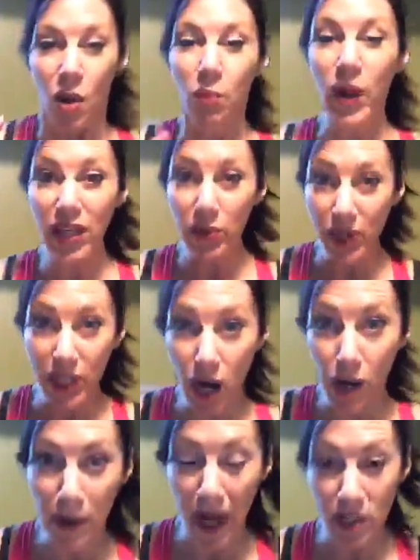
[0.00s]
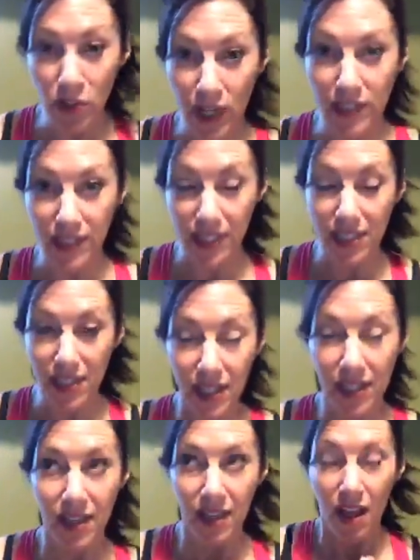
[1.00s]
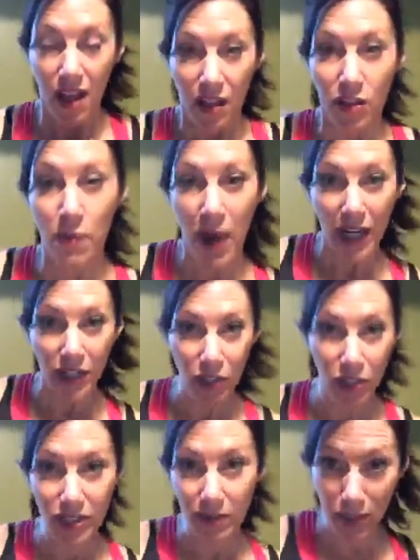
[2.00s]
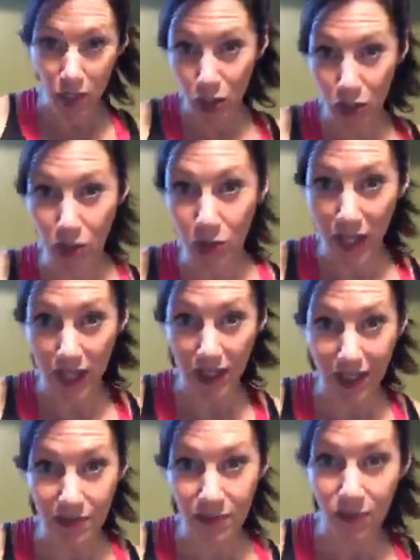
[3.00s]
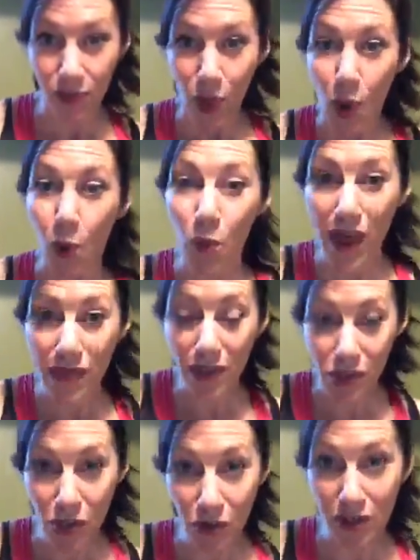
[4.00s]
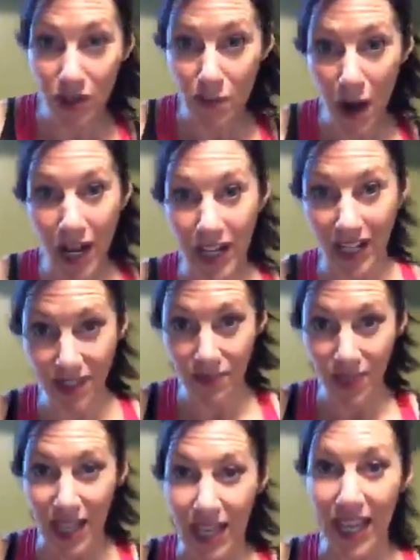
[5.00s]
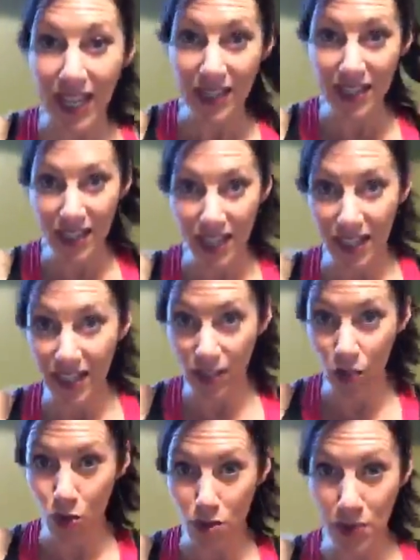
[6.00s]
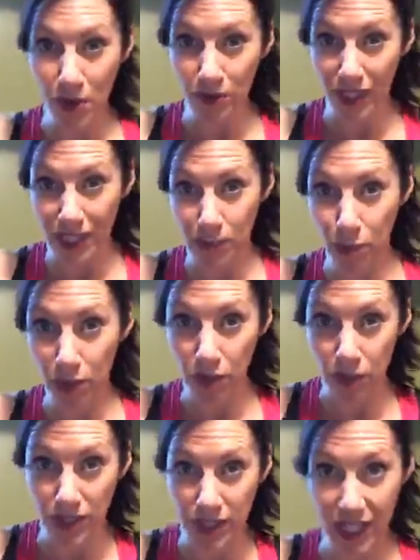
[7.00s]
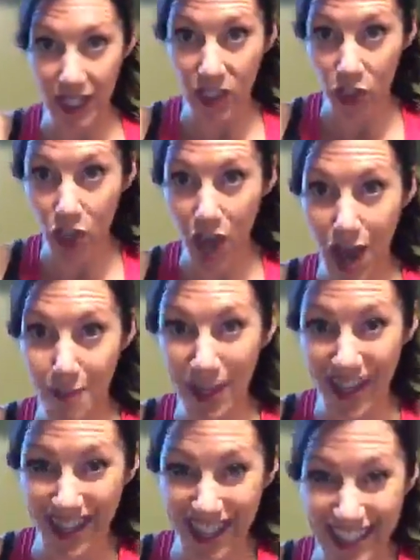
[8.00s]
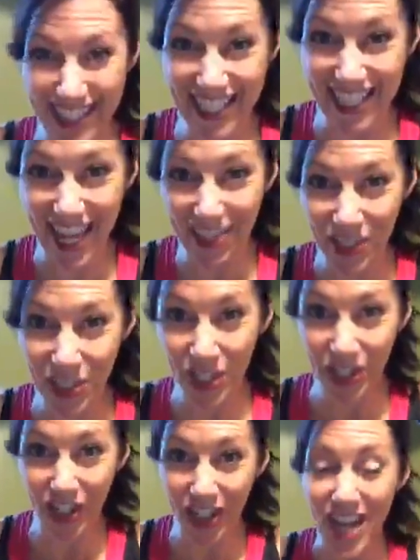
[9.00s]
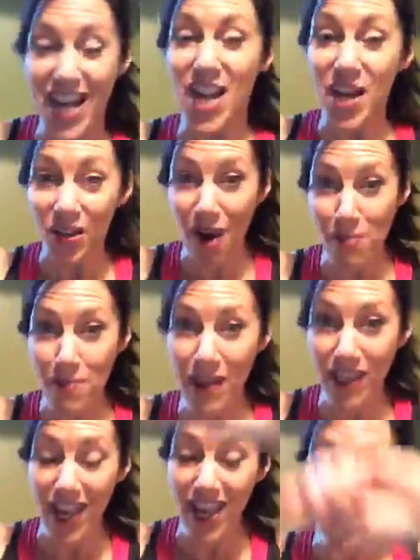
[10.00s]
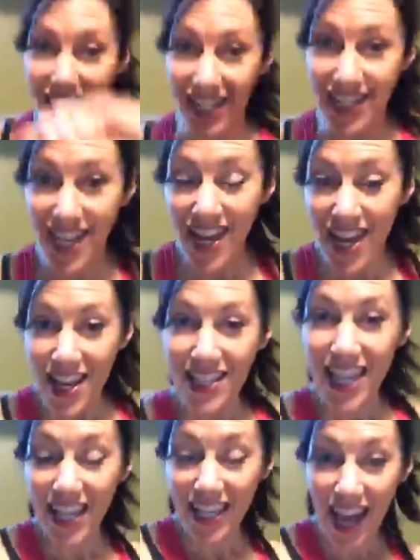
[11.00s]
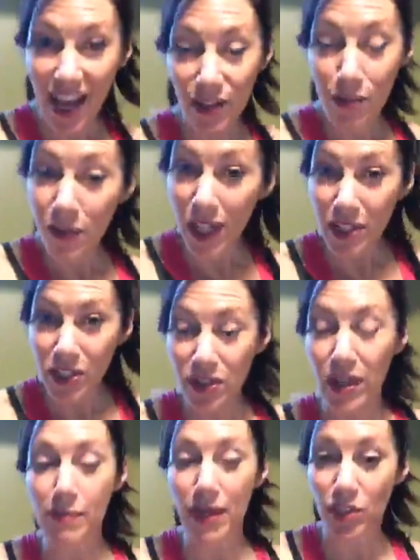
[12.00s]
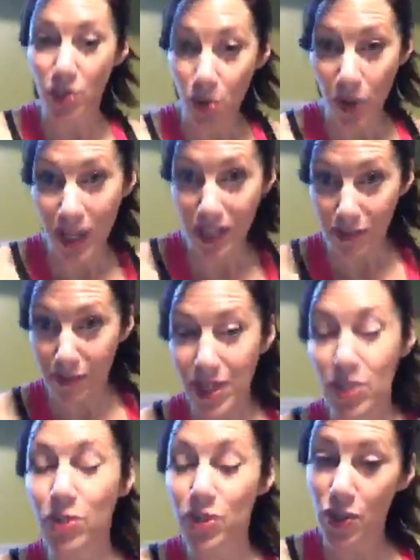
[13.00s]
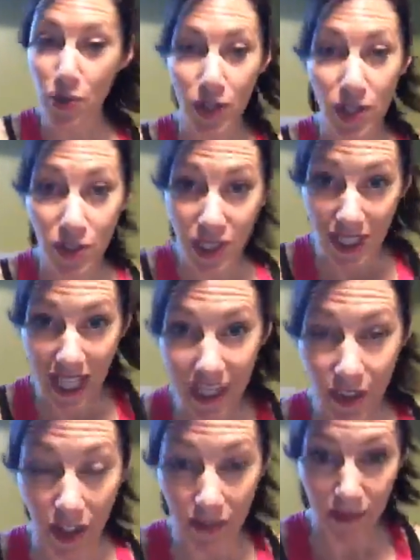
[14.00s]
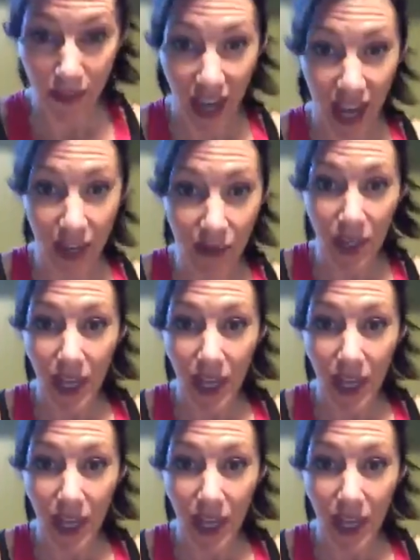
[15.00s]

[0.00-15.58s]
when you eat carbohydrates, the body turns them to sugar quickly. When there's sugar in the body, insulin is a hormone that's produced, and its job is to get the sugar, grab it by the hand, take it out of the bloodstream, and store it in the muscle so you can use it later, okay?